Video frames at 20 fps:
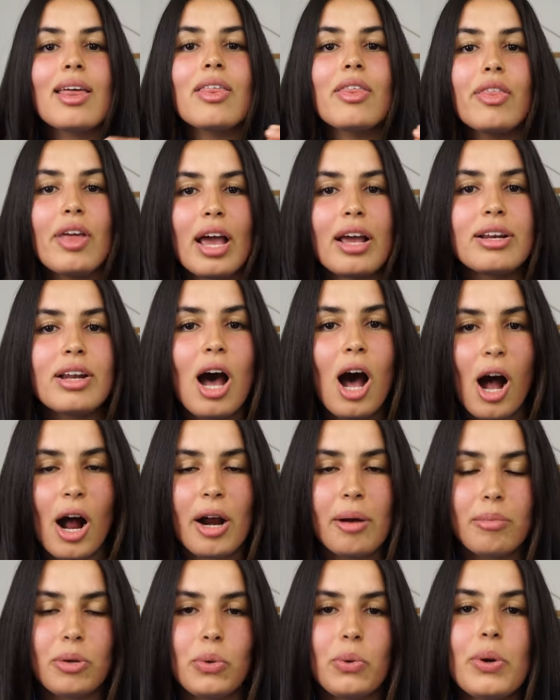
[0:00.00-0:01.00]
than
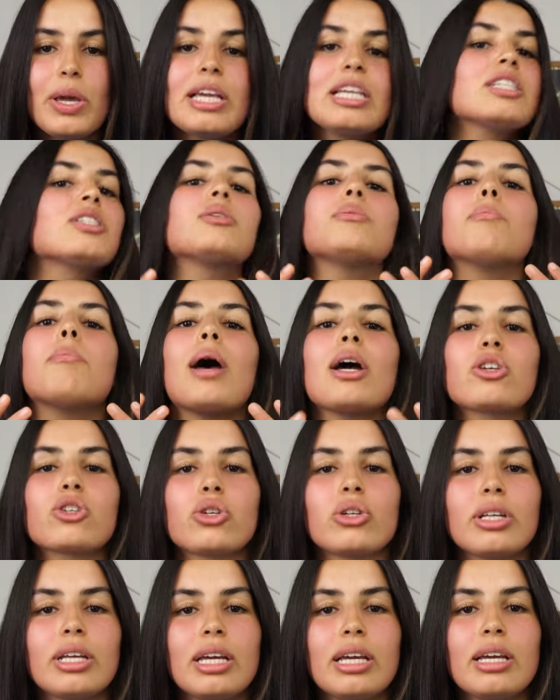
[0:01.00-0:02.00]
harm you,
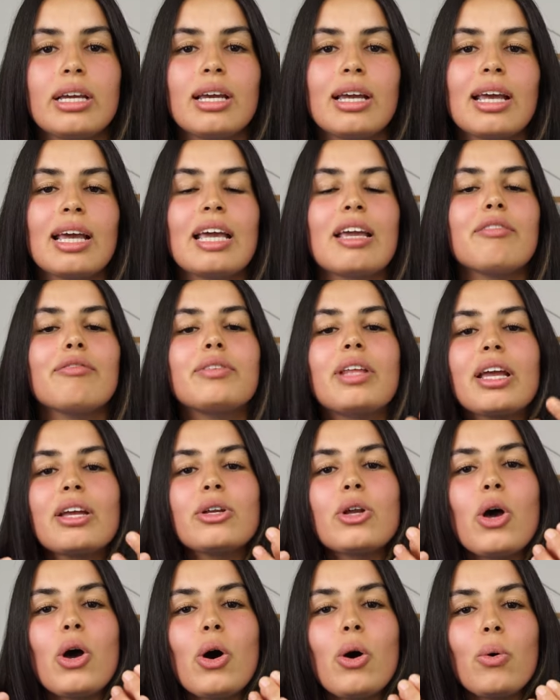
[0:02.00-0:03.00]
especially if they
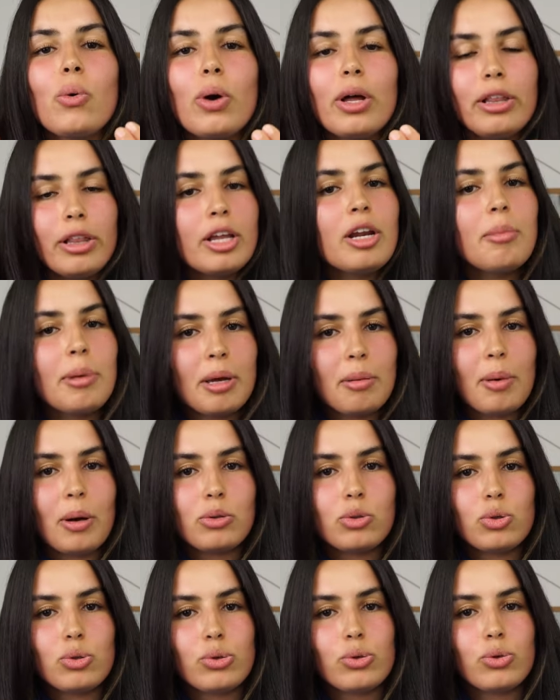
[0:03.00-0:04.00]
know a little bit
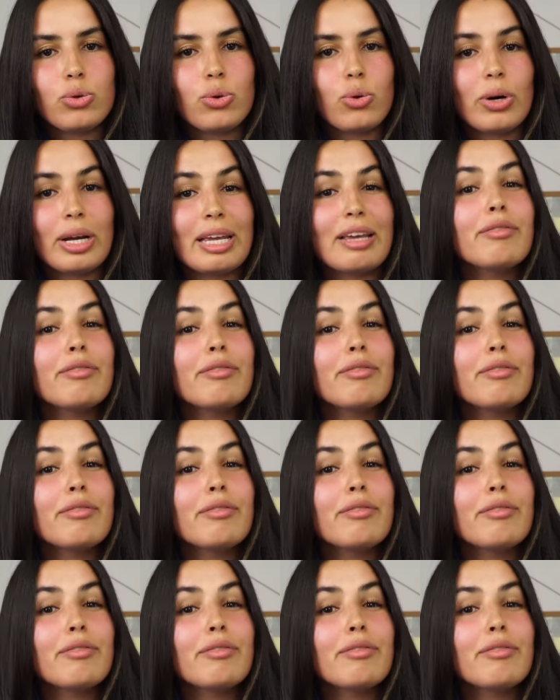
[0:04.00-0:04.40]
about your story,